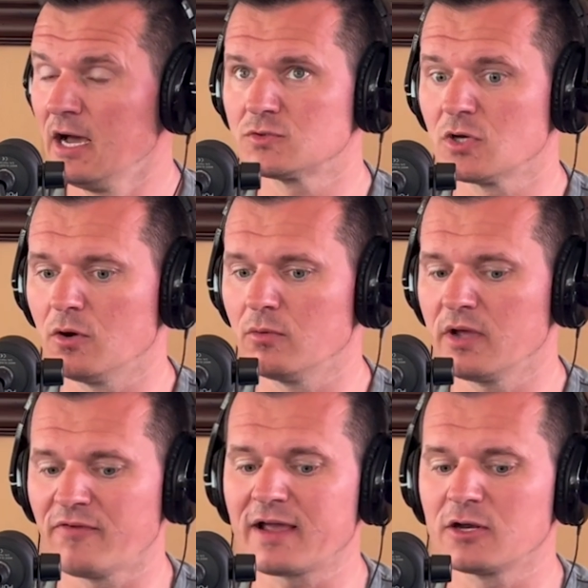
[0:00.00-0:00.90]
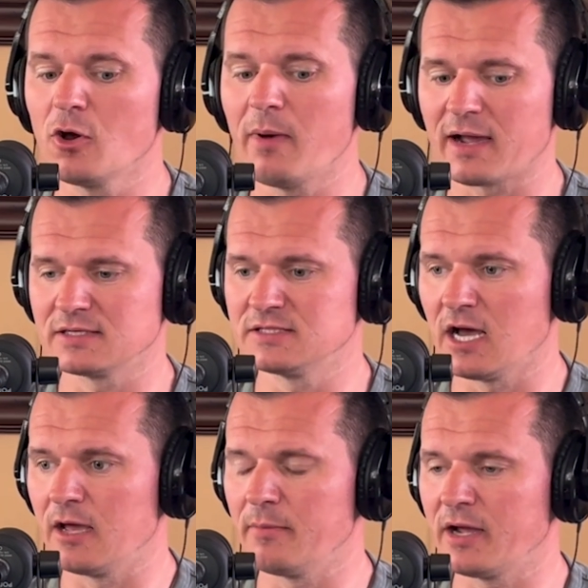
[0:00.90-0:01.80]
So if I could go back in
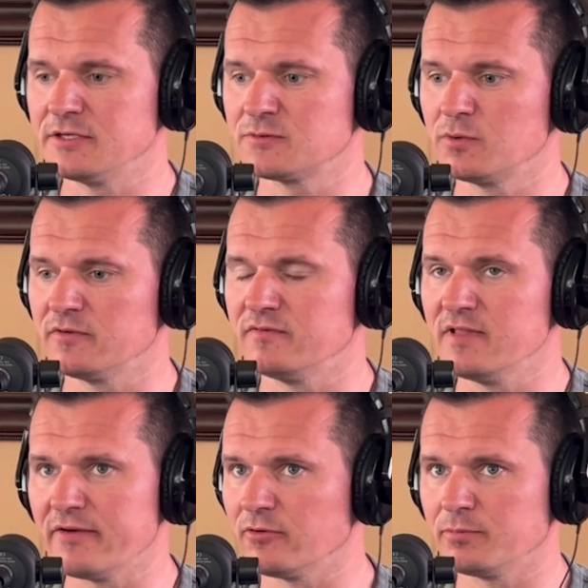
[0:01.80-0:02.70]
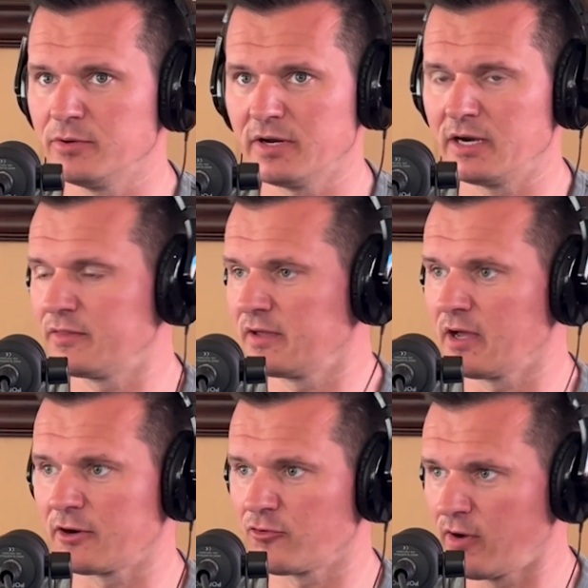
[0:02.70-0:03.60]
time, I just would have never put anything
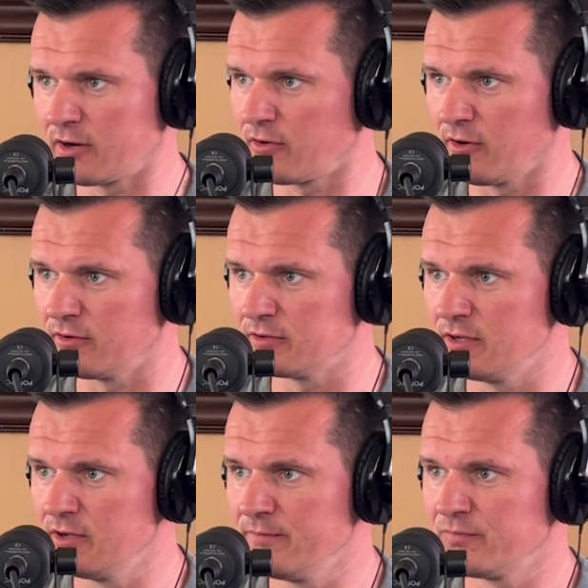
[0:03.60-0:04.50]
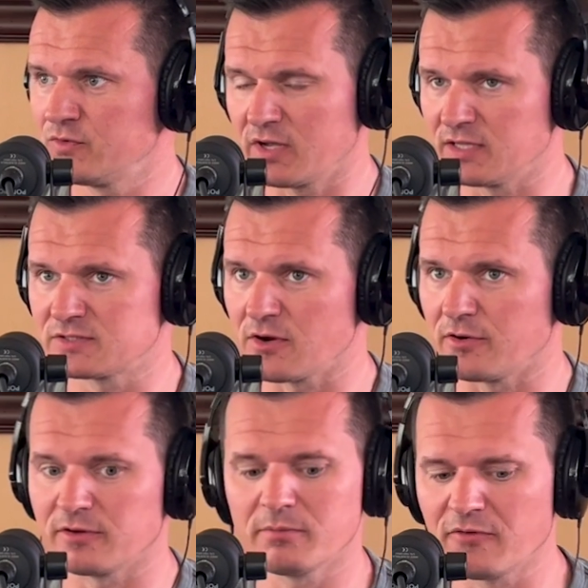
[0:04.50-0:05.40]
on a credit card to get
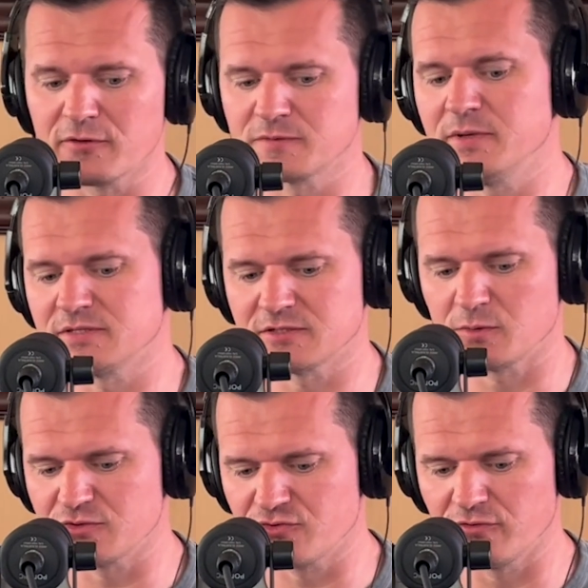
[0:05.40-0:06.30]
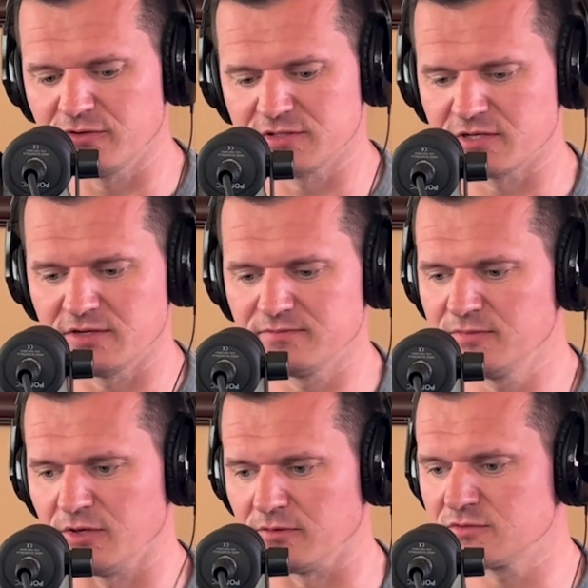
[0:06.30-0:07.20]
started. My first business was truly just a
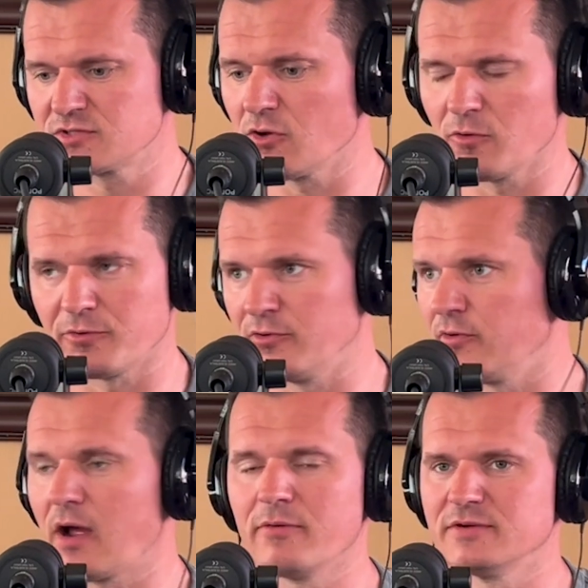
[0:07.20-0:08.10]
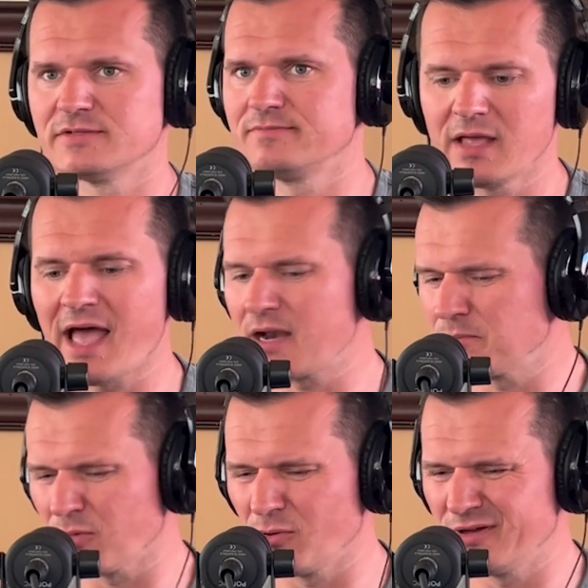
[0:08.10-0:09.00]
solopreneur. Had
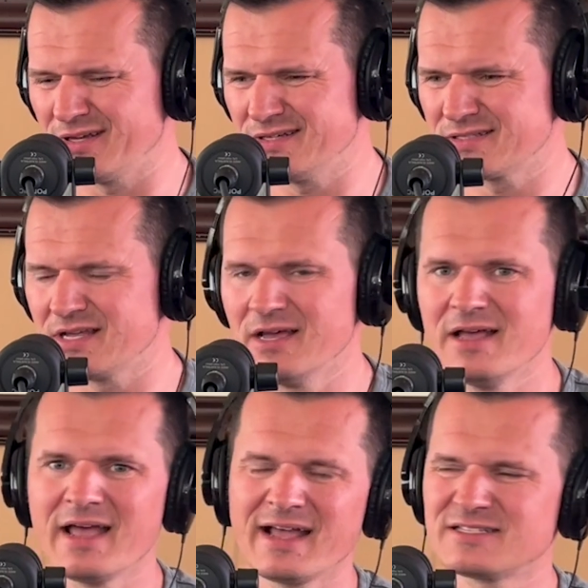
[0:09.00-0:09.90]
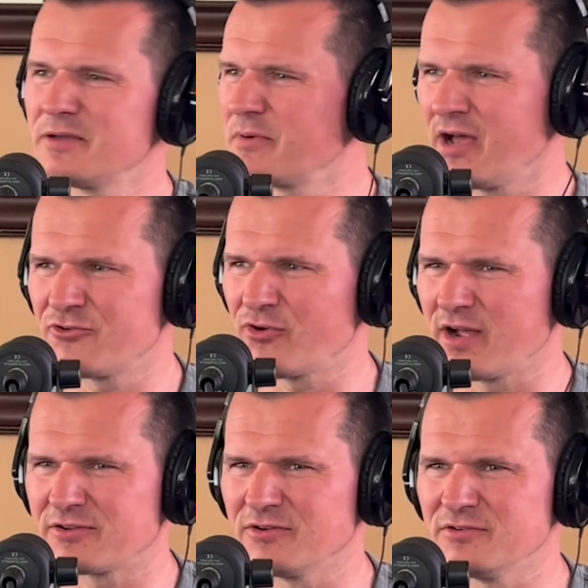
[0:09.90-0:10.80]
employees, had
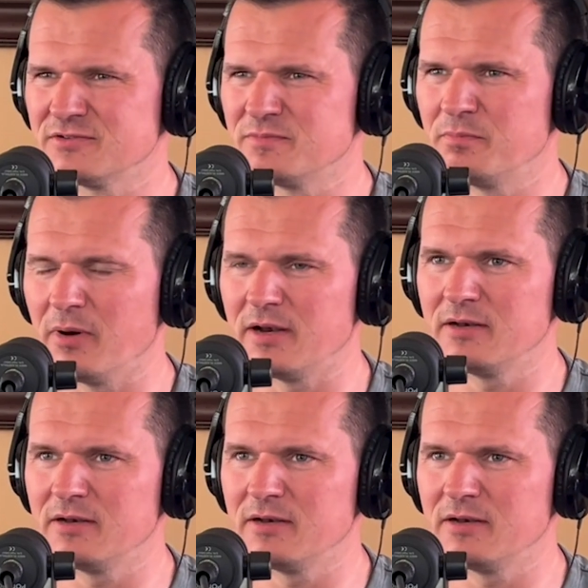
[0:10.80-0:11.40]
subcontractors, but